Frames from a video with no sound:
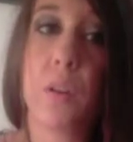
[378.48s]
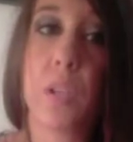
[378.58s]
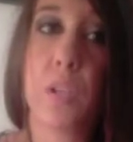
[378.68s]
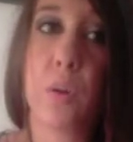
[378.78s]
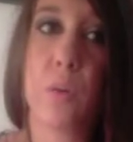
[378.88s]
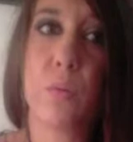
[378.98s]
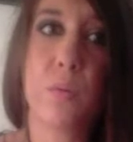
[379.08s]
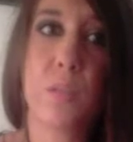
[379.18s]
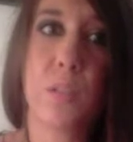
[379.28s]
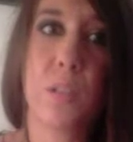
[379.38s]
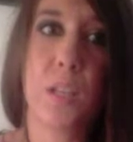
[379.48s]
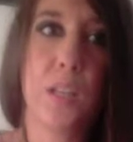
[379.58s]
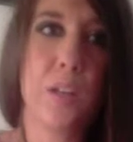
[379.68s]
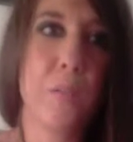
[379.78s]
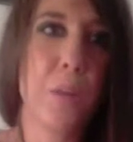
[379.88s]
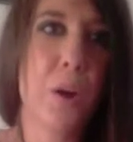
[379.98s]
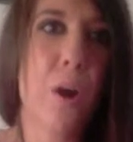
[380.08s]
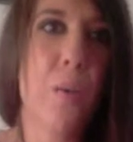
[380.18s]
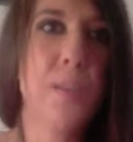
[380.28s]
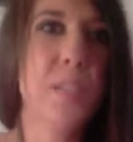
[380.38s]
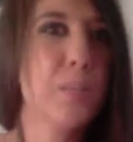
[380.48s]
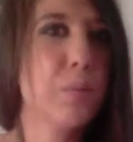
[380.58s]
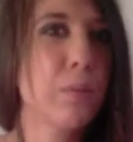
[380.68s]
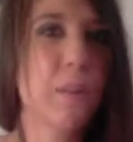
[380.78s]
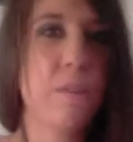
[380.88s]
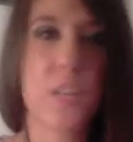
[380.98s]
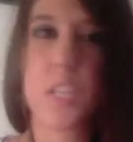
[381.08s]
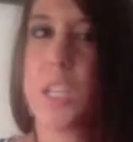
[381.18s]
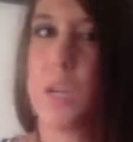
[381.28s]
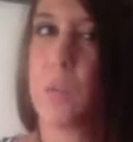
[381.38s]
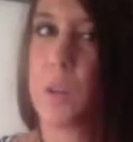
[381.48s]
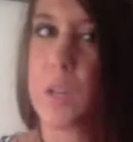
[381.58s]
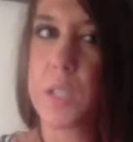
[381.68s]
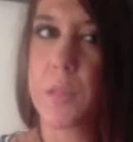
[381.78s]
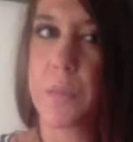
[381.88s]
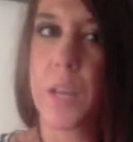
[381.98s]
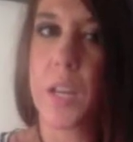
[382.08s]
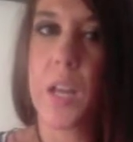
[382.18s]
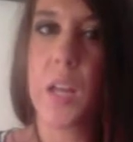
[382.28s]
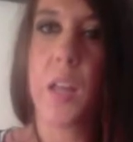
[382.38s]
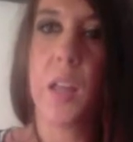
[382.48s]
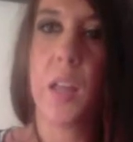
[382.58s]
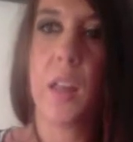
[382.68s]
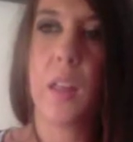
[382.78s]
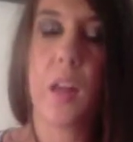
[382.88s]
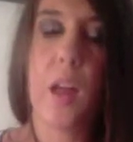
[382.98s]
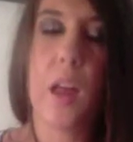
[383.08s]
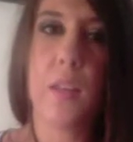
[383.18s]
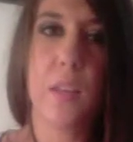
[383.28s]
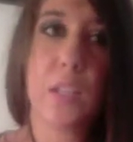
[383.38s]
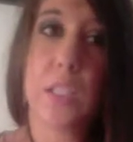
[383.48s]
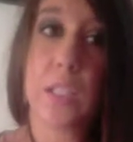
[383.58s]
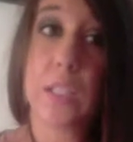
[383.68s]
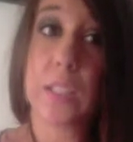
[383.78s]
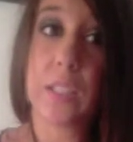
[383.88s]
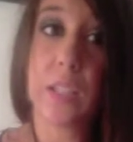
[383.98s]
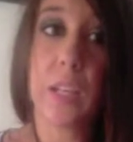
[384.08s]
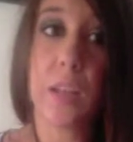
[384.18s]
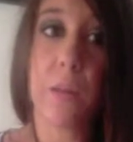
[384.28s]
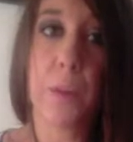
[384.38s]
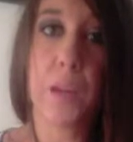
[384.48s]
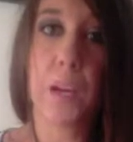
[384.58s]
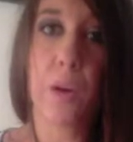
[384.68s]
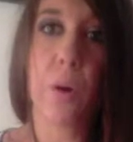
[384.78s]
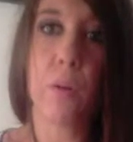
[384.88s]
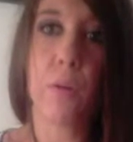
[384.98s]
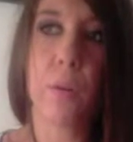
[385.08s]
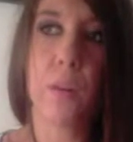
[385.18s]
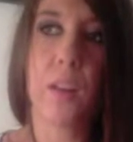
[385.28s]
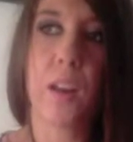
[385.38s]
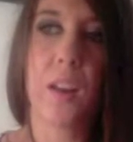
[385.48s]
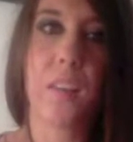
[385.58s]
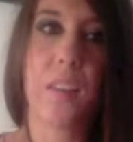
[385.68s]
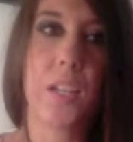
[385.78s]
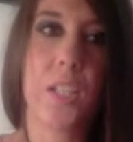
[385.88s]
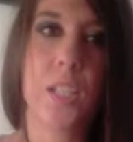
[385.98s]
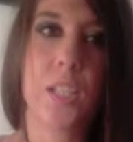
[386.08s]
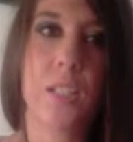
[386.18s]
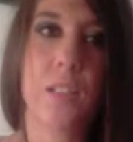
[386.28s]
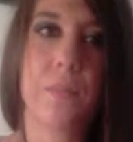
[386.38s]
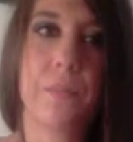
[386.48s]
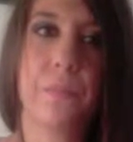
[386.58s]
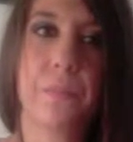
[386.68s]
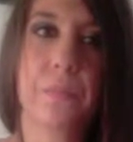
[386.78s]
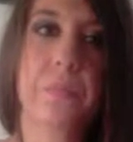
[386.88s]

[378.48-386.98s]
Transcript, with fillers: whatever, like, don't delete my comments. That's really fishy and weird to me. And they just deleted them, and I called them on that, and they just